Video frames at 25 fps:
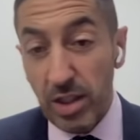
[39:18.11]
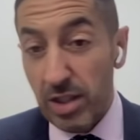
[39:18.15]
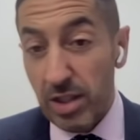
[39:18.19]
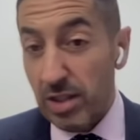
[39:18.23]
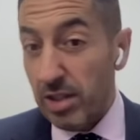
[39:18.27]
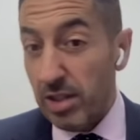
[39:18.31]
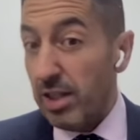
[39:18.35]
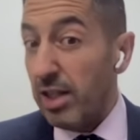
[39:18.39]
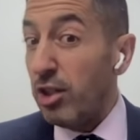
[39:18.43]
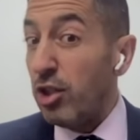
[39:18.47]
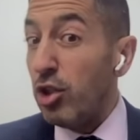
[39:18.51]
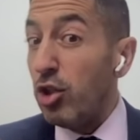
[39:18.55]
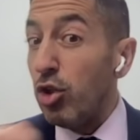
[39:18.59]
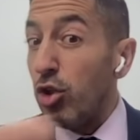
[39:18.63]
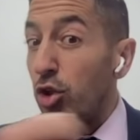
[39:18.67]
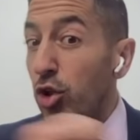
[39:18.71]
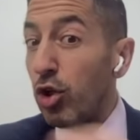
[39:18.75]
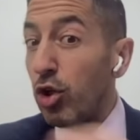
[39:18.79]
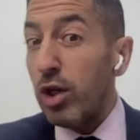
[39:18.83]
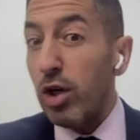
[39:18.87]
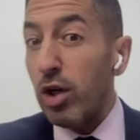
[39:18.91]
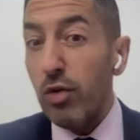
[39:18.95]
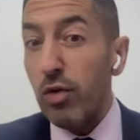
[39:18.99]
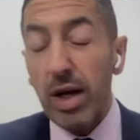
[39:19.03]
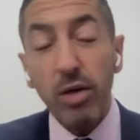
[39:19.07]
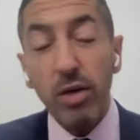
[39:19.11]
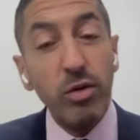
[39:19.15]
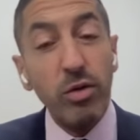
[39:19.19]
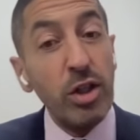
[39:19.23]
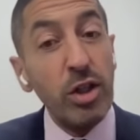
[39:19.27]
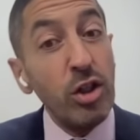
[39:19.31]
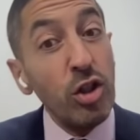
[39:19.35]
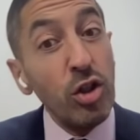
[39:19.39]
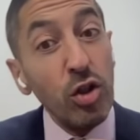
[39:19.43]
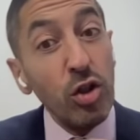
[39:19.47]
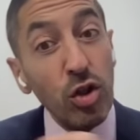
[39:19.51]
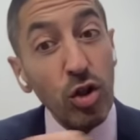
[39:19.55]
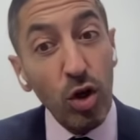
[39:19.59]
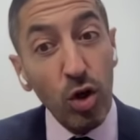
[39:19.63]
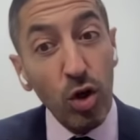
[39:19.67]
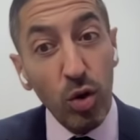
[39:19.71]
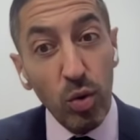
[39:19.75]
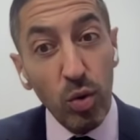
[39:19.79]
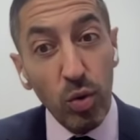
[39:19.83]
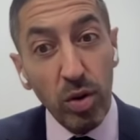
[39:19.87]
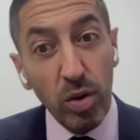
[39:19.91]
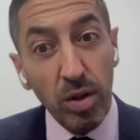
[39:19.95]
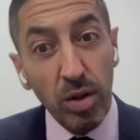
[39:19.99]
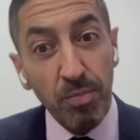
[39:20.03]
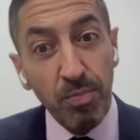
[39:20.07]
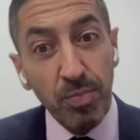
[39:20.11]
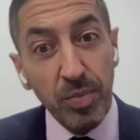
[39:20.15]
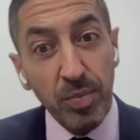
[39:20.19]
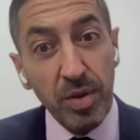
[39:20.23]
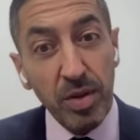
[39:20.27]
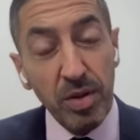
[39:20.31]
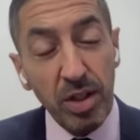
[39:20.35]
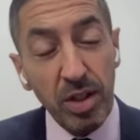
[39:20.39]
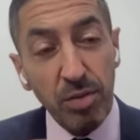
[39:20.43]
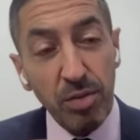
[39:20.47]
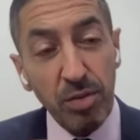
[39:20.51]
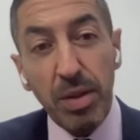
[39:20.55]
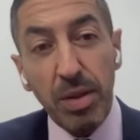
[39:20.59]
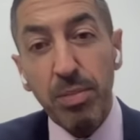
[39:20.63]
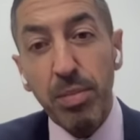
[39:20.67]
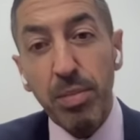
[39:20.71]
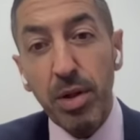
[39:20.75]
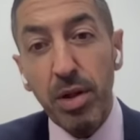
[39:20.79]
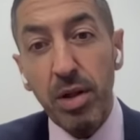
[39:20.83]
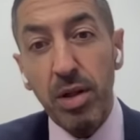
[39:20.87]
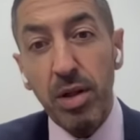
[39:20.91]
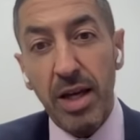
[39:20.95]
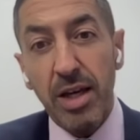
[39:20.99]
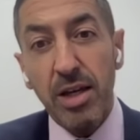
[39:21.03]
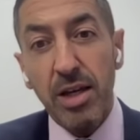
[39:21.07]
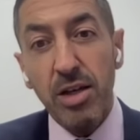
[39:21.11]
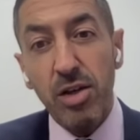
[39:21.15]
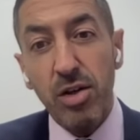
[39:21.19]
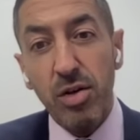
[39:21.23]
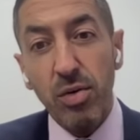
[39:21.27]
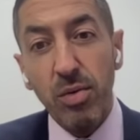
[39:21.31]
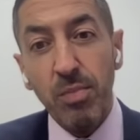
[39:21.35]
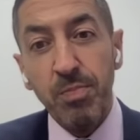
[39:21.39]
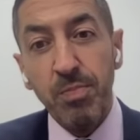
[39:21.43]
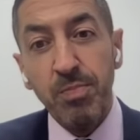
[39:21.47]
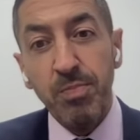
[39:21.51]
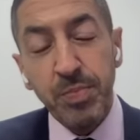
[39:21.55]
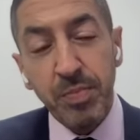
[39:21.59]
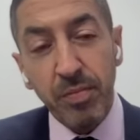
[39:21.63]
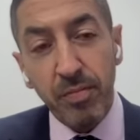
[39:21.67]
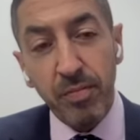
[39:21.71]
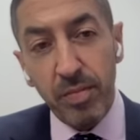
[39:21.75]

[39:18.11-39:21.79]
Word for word: needed, and you look around and you know that people like you